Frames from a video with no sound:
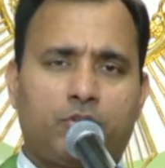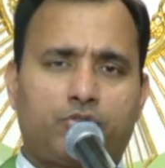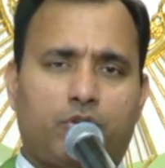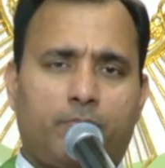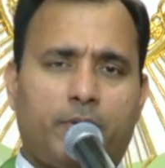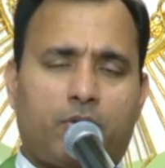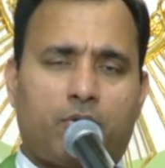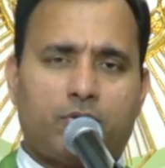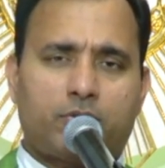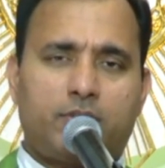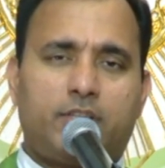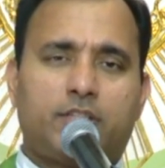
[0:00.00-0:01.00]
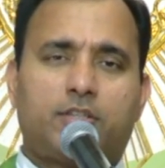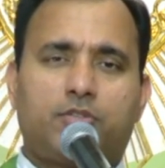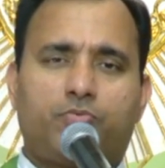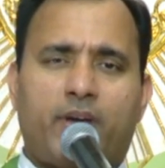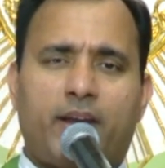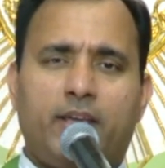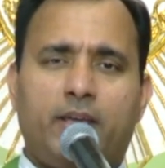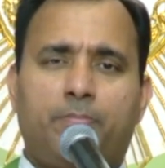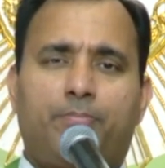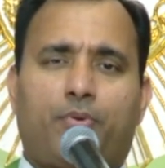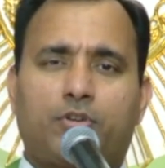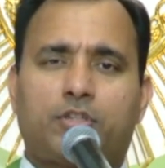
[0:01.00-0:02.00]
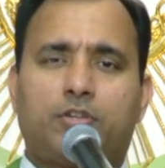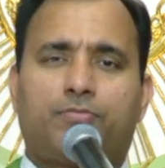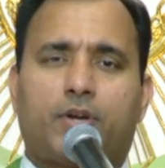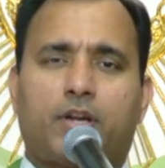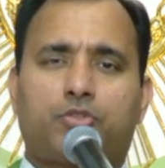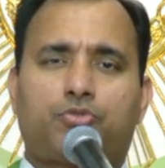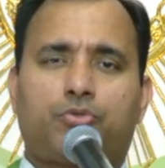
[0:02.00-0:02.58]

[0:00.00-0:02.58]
So because this is very important for us